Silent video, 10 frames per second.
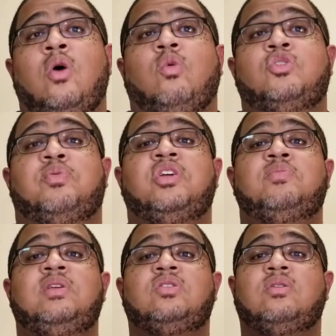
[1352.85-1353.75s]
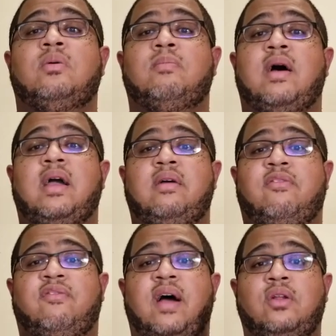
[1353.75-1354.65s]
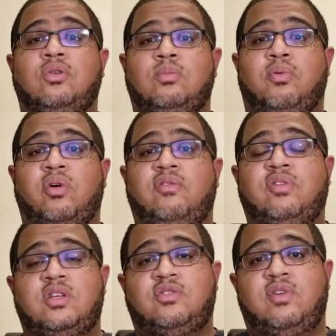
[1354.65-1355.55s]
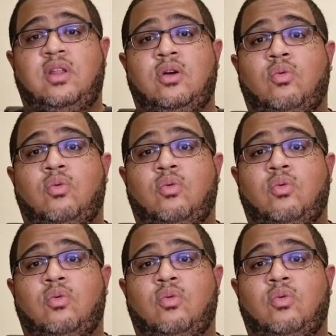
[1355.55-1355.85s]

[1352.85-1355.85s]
which brings me to my final point for this video,